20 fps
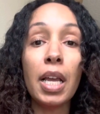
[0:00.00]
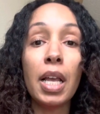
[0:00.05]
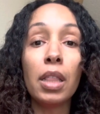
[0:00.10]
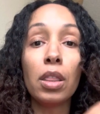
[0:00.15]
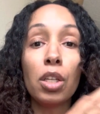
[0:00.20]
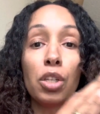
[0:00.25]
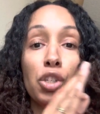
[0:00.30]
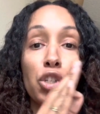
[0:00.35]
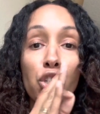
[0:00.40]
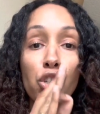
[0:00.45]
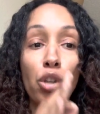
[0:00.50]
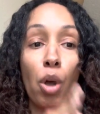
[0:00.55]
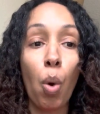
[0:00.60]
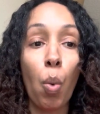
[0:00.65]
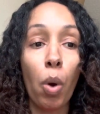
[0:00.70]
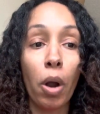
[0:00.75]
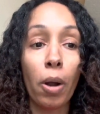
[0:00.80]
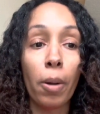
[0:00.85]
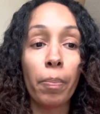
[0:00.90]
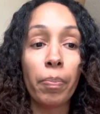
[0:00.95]
and the
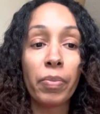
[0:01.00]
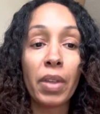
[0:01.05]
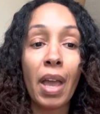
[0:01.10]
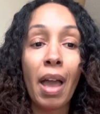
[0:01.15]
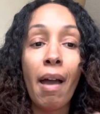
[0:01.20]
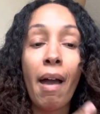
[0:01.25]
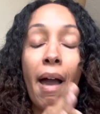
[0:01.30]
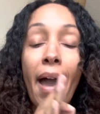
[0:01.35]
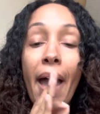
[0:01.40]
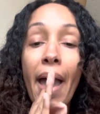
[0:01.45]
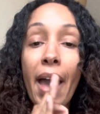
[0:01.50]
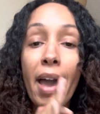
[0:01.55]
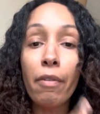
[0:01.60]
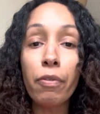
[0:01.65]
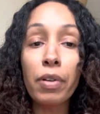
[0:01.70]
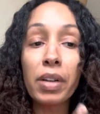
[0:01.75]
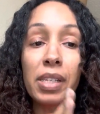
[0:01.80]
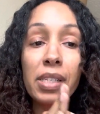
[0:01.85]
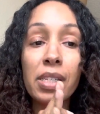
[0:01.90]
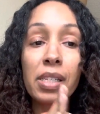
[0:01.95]
sower
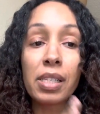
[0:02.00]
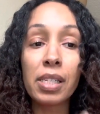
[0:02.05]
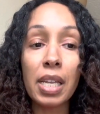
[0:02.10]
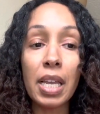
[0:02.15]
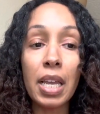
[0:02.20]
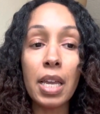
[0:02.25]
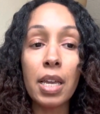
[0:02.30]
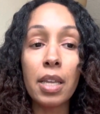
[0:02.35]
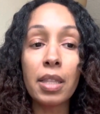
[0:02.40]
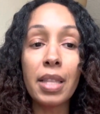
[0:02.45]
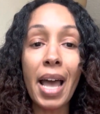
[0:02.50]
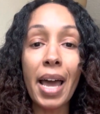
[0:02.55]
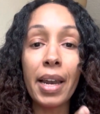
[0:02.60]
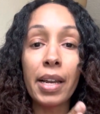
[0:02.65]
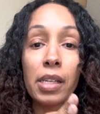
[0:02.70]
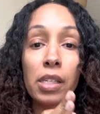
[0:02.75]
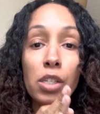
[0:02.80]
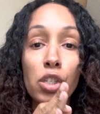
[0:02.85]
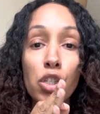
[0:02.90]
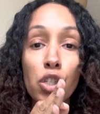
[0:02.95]
every seed that
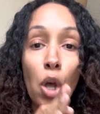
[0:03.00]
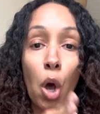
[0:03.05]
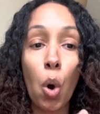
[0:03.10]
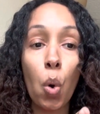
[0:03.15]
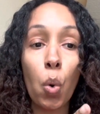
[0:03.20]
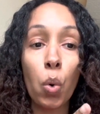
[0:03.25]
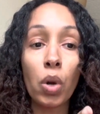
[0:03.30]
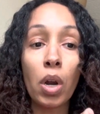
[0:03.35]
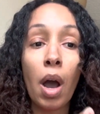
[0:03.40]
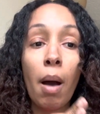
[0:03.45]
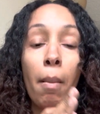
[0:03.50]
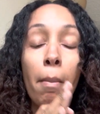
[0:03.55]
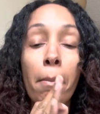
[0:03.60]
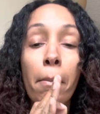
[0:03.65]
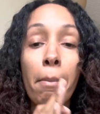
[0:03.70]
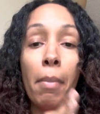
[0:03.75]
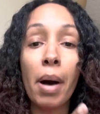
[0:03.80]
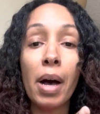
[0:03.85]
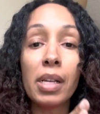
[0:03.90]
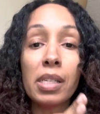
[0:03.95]
is sown
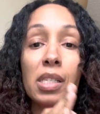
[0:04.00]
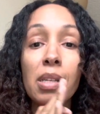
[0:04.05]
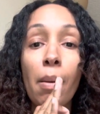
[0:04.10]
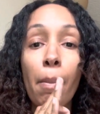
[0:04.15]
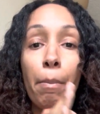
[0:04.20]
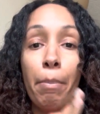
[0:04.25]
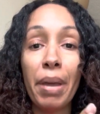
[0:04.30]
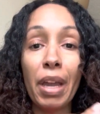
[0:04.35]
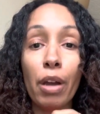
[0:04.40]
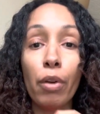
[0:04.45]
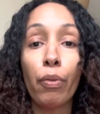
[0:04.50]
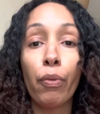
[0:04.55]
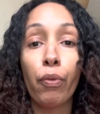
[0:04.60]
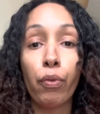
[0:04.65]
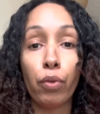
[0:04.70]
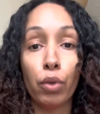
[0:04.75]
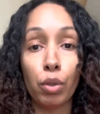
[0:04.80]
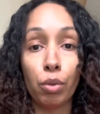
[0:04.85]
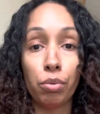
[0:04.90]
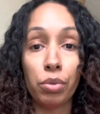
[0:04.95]
must bear
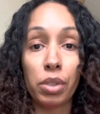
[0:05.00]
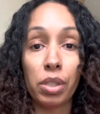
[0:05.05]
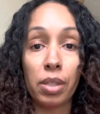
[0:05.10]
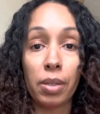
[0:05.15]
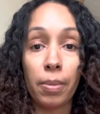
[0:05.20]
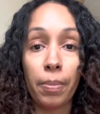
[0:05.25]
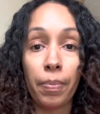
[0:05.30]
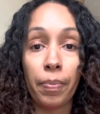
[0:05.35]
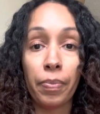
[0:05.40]
fruit.